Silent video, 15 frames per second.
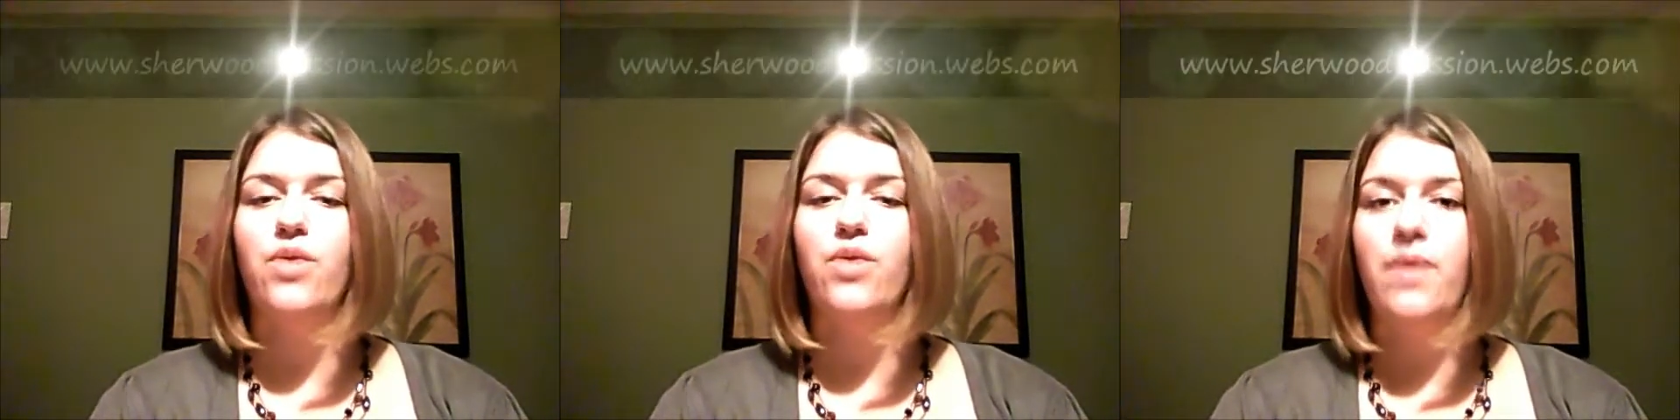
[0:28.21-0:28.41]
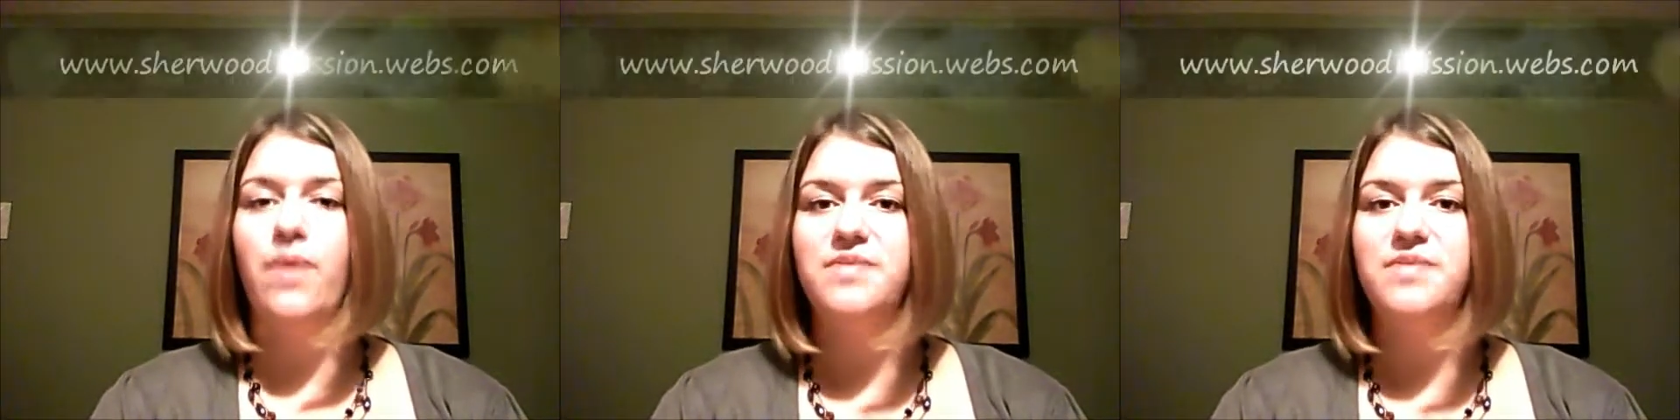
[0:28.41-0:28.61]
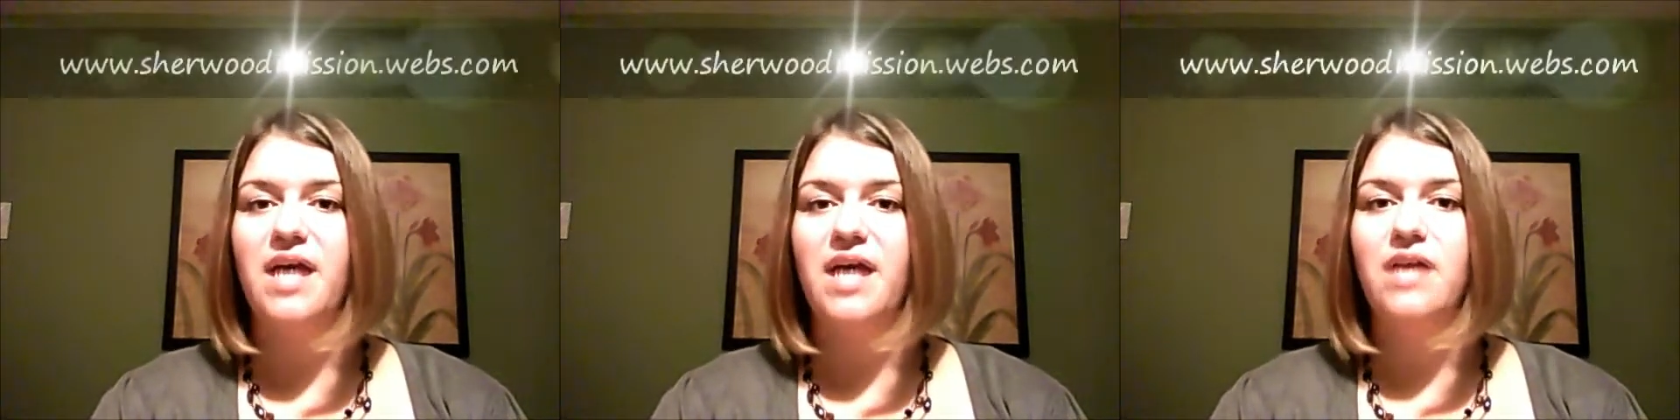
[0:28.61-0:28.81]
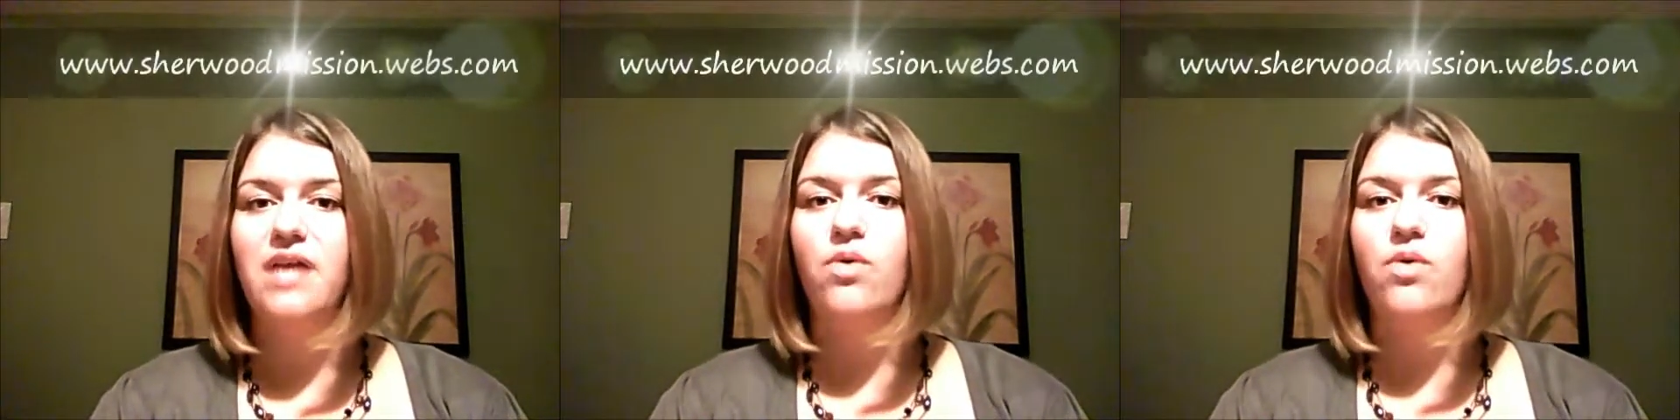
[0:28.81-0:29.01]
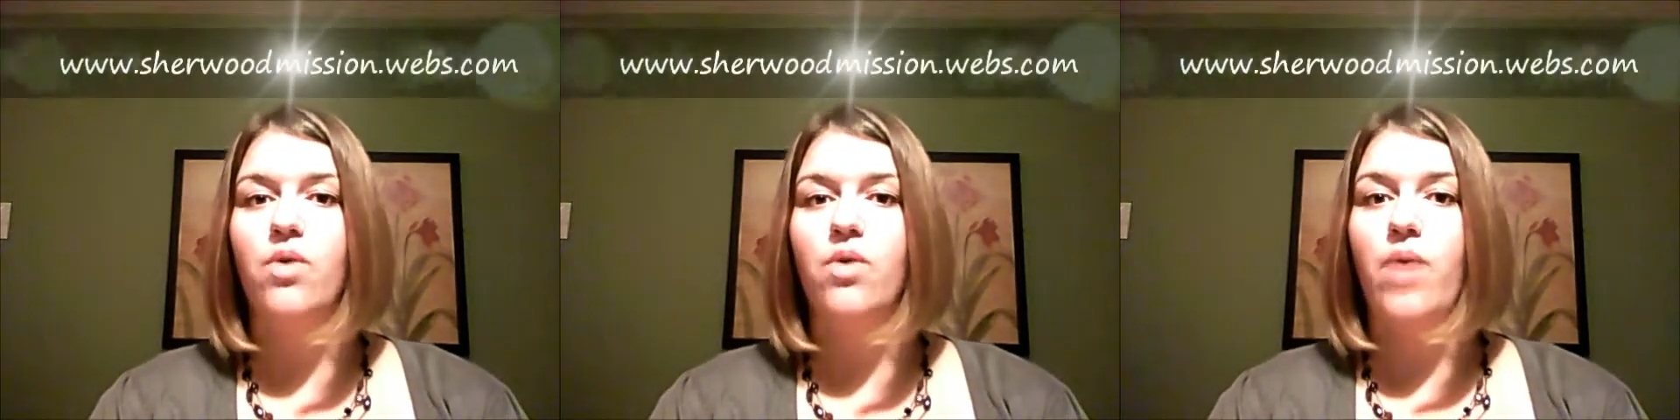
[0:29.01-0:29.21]
website
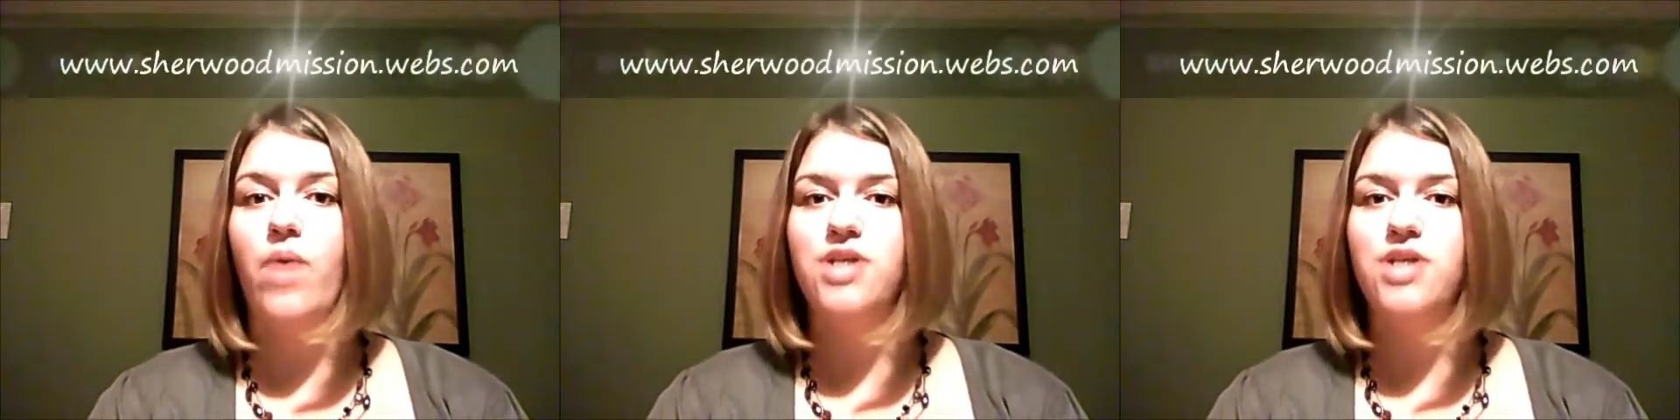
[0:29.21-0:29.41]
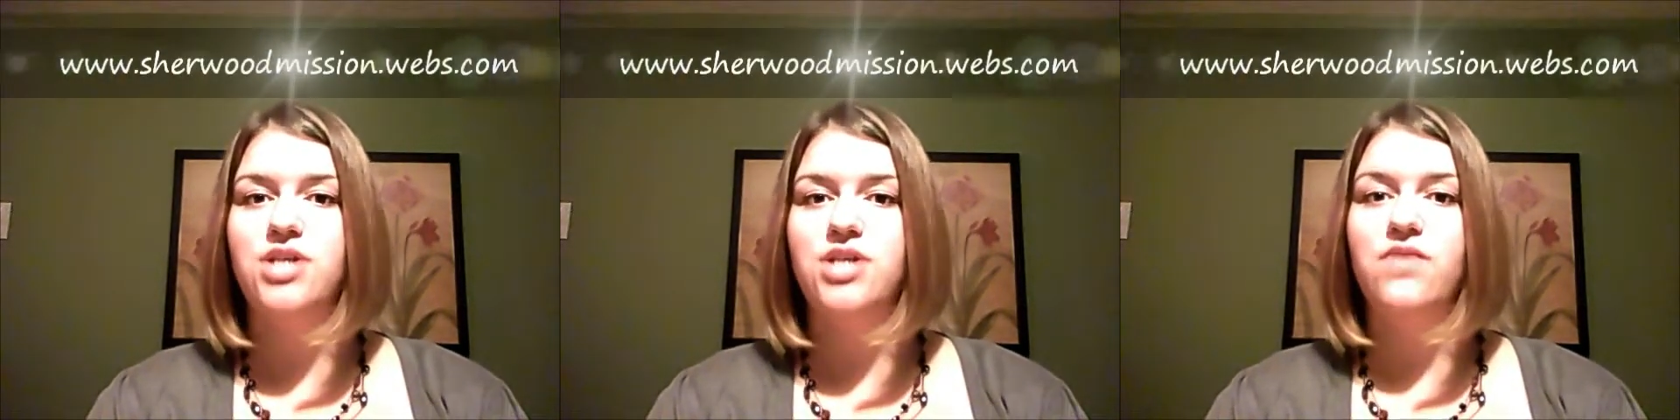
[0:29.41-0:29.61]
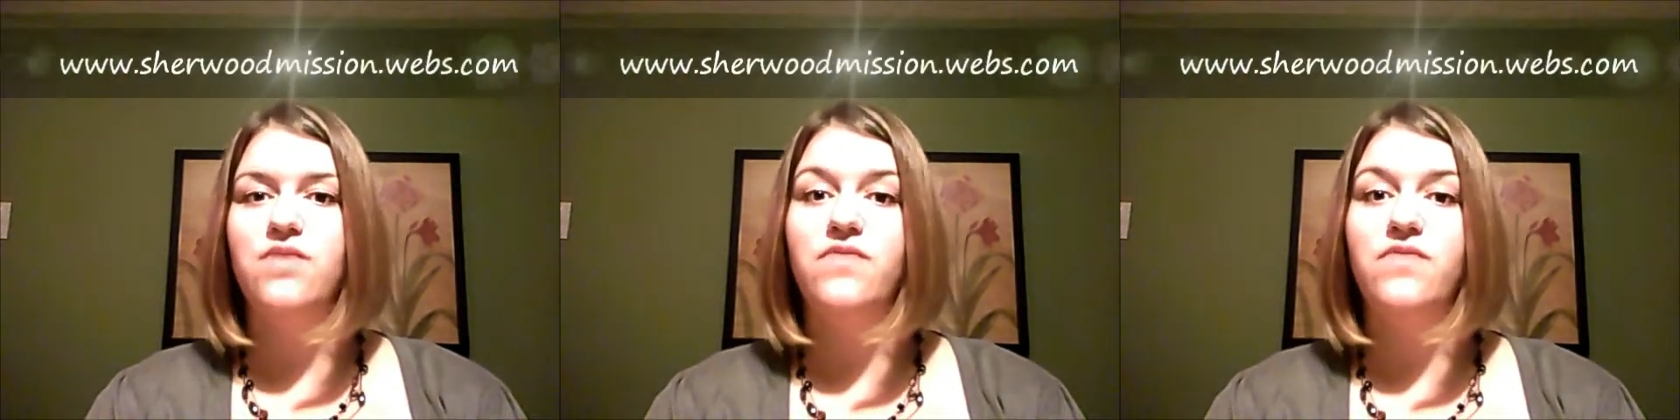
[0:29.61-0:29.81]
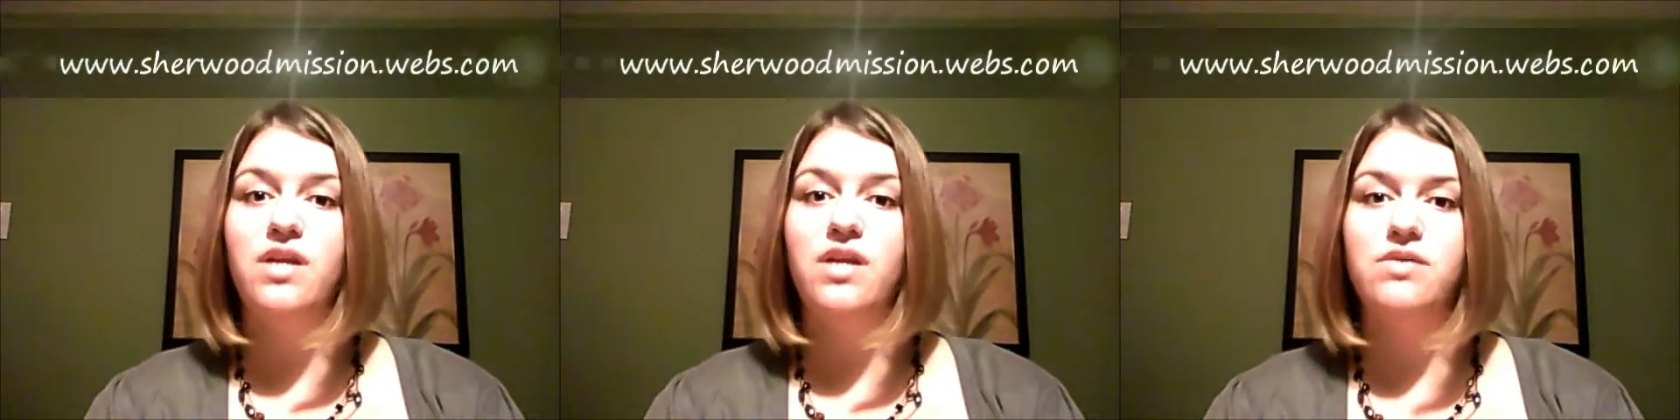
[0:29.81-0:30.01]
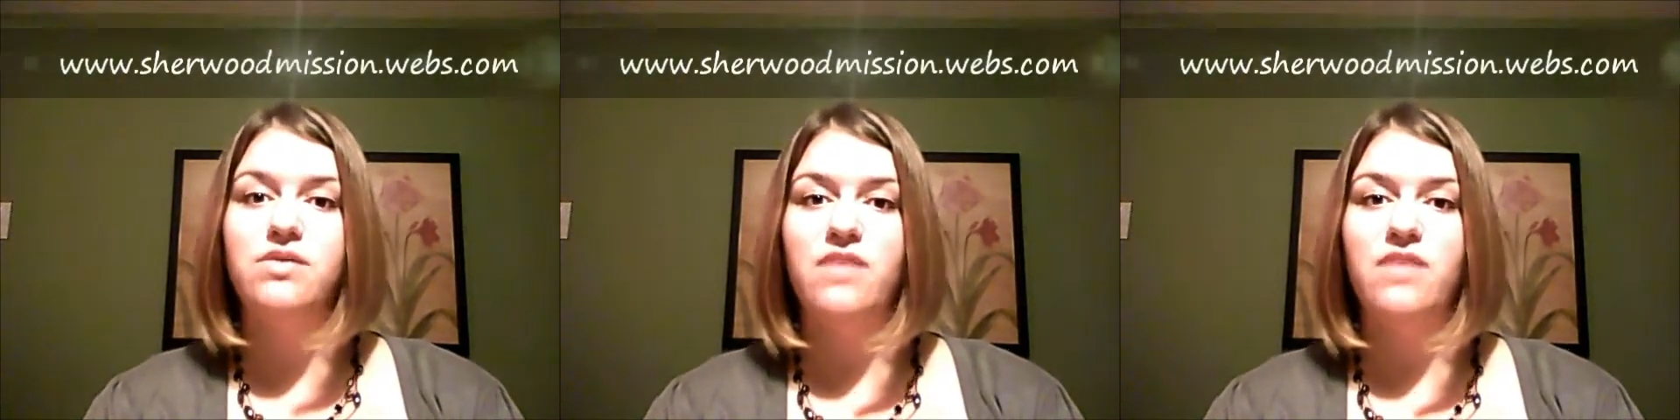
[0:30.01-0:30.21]
or watched other
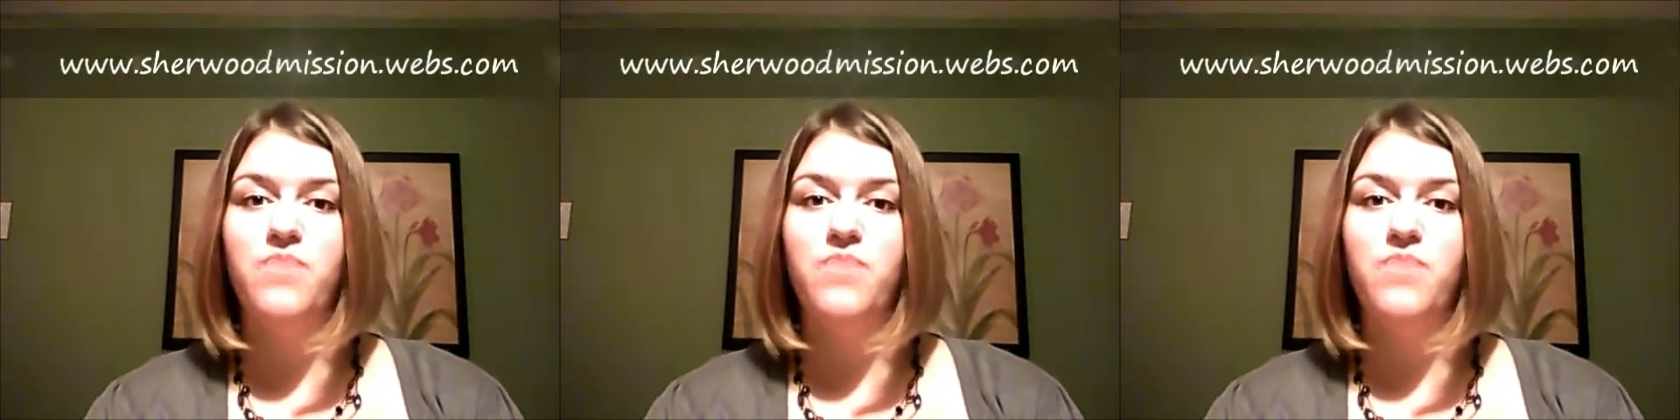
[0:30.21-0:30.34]
videos I've